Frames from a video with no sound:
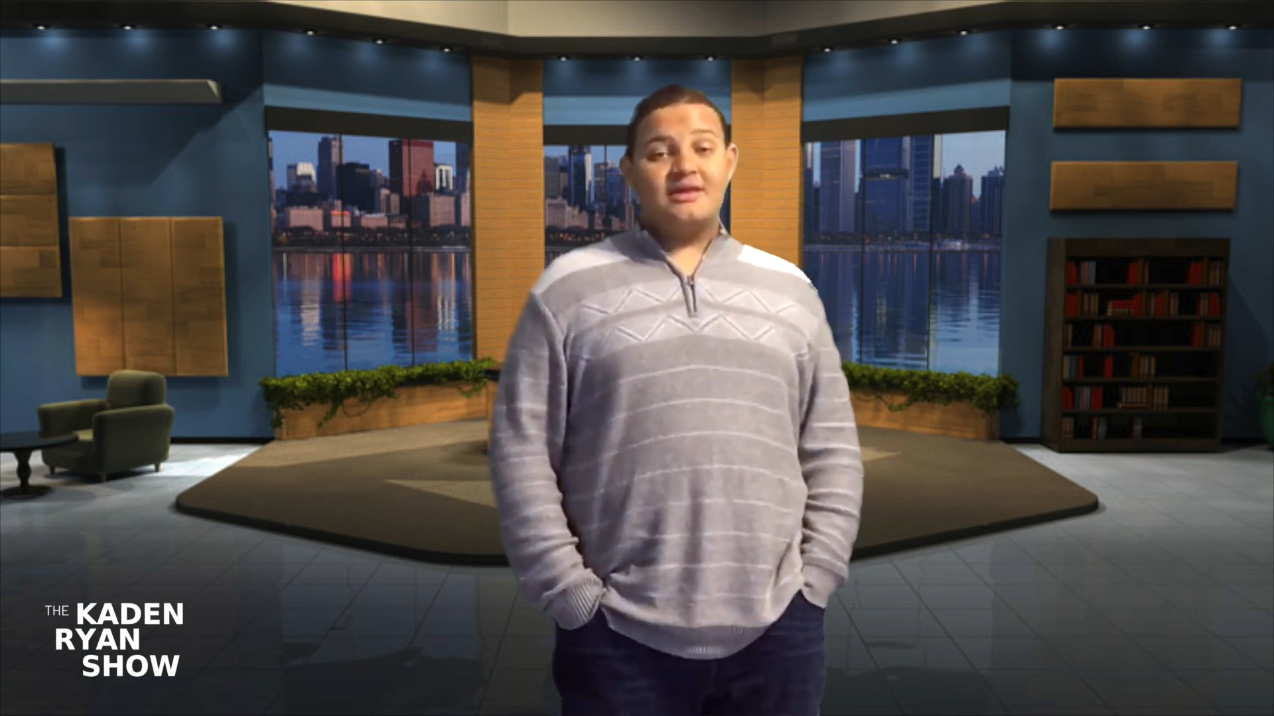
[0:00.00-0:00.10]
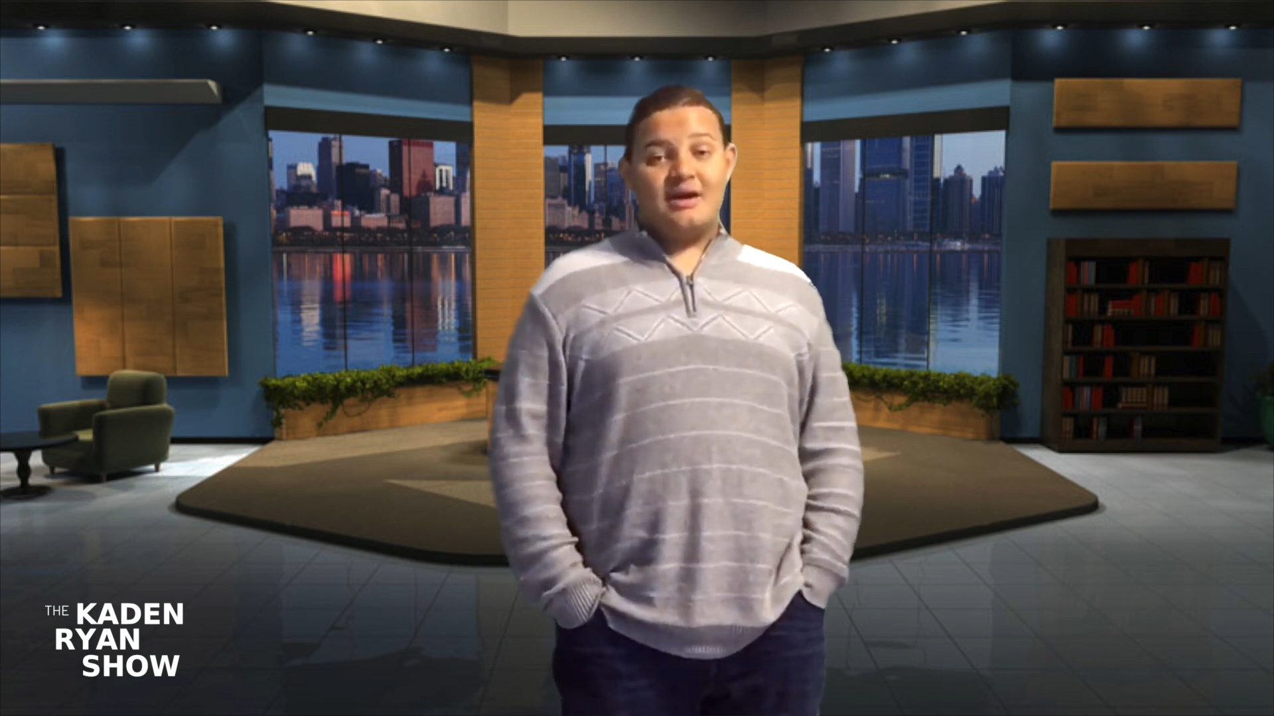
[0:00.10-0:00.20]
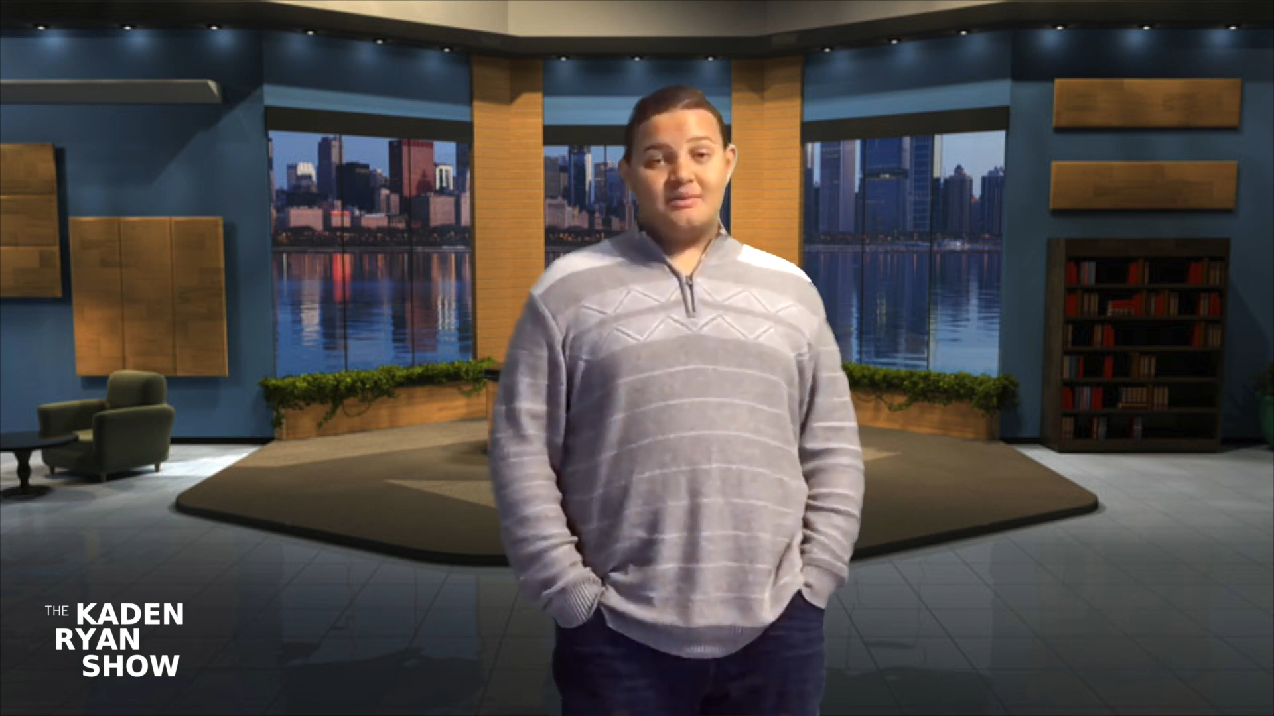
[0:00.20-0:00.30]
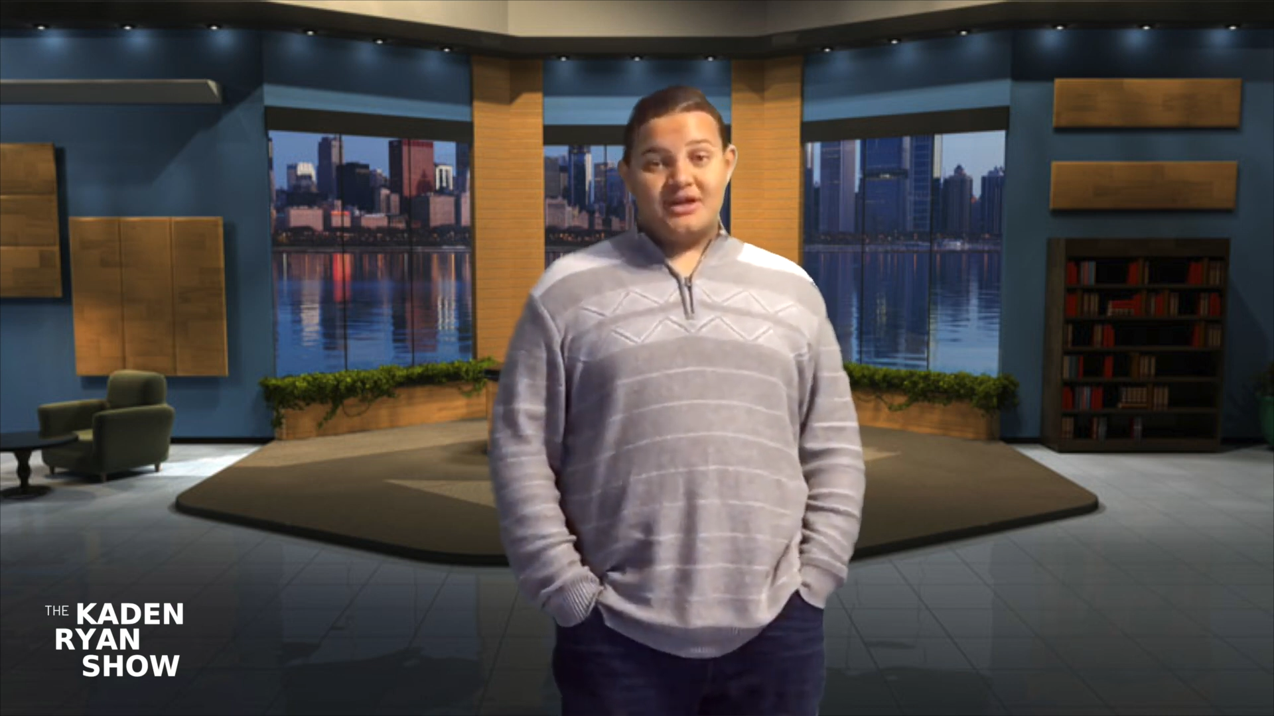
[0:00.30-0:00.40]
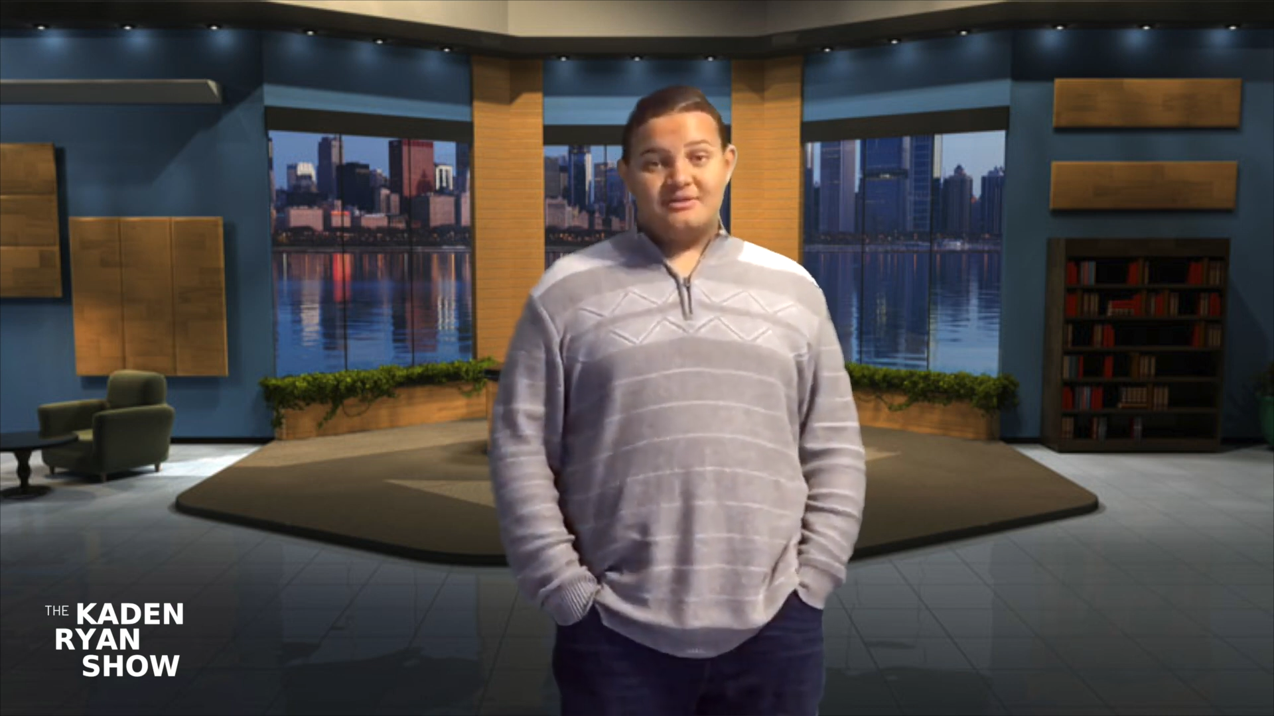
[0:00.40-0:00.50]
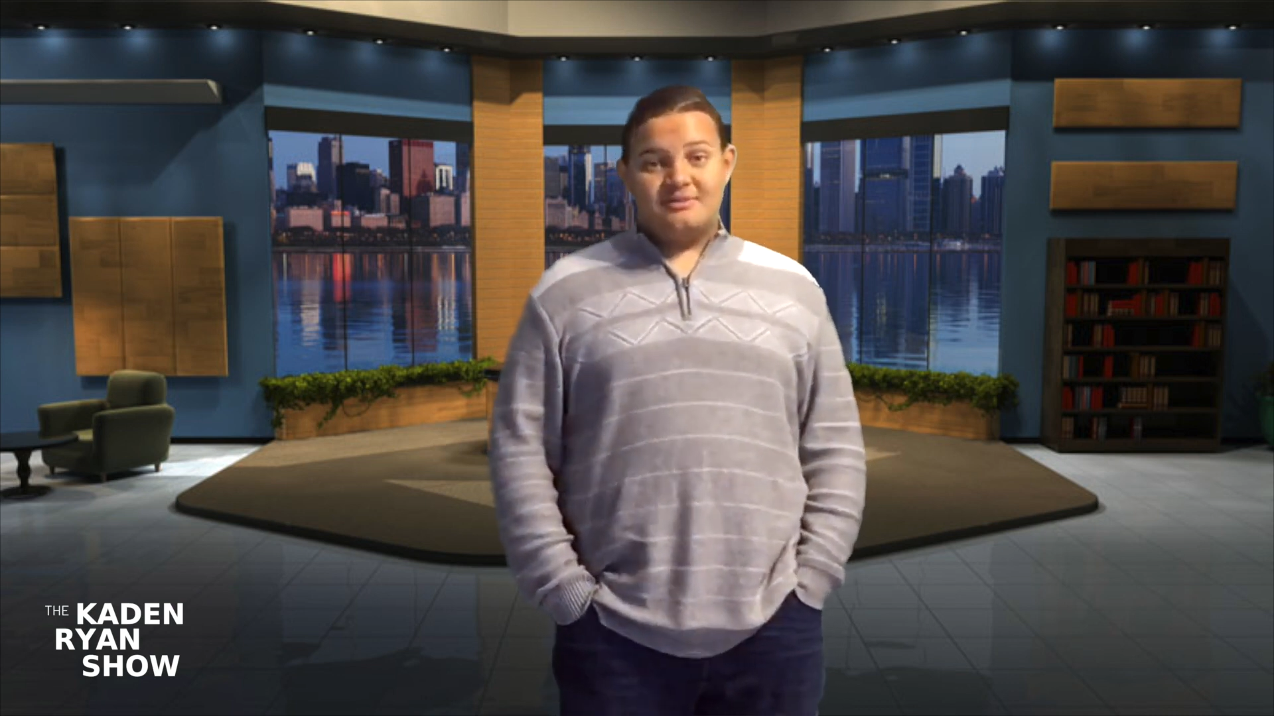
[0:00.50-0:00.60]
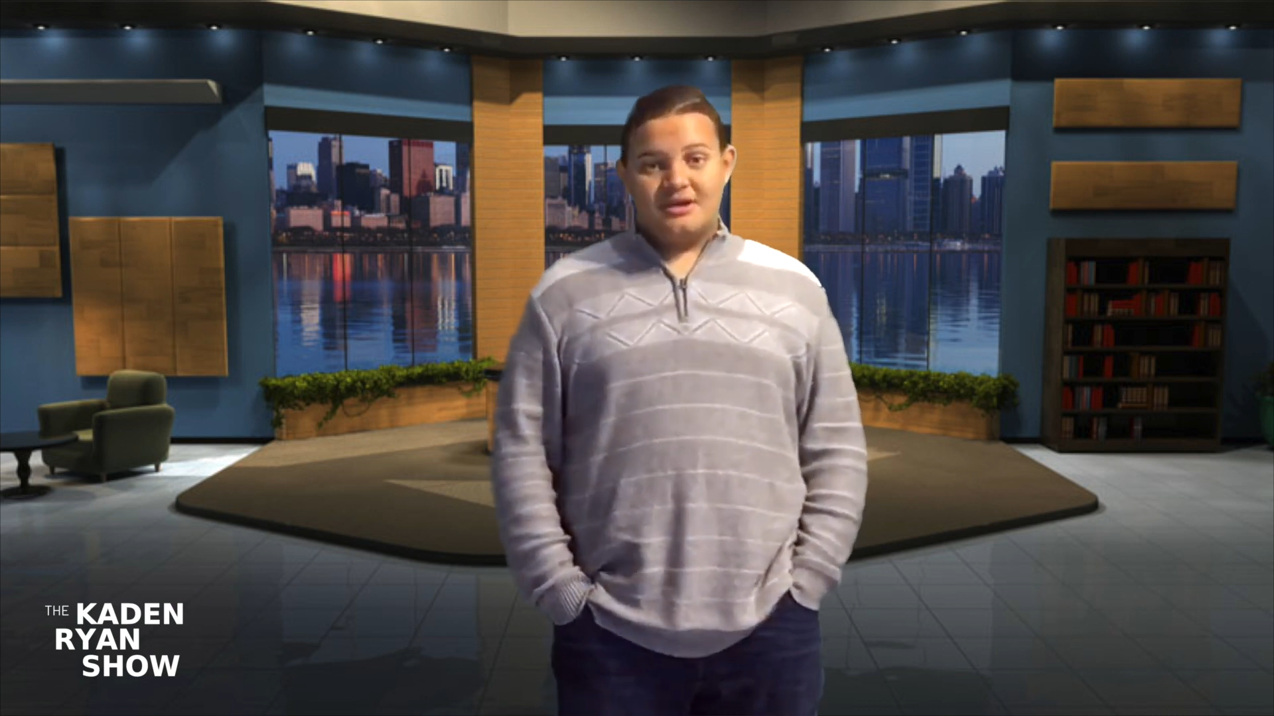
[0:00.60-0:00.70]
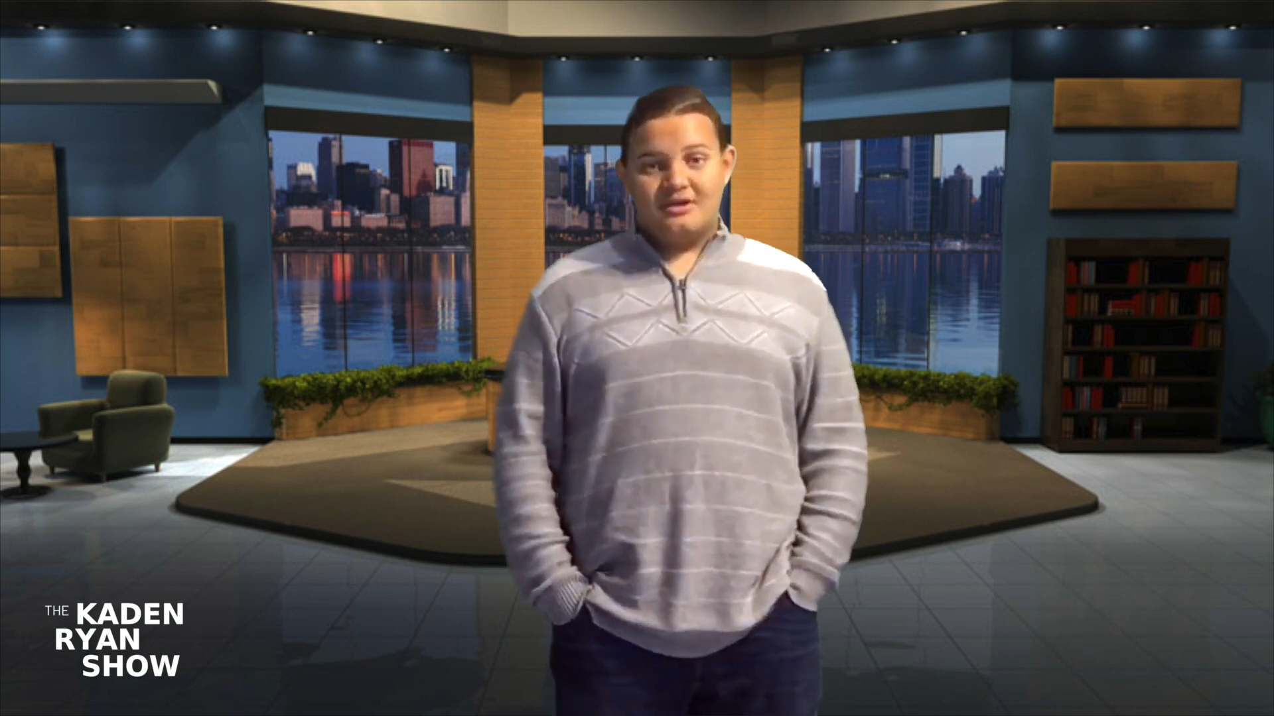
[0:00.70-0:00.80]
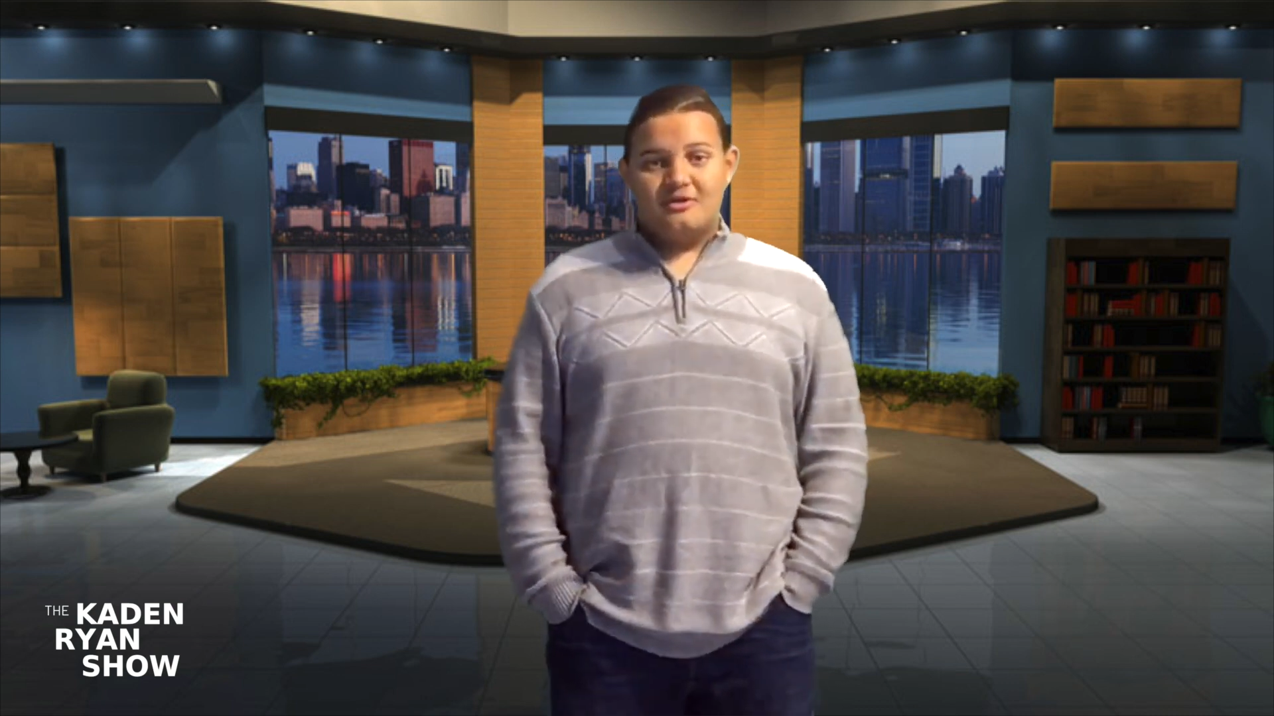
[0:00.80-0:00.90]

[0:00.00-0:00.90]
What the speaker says: that I would like to bring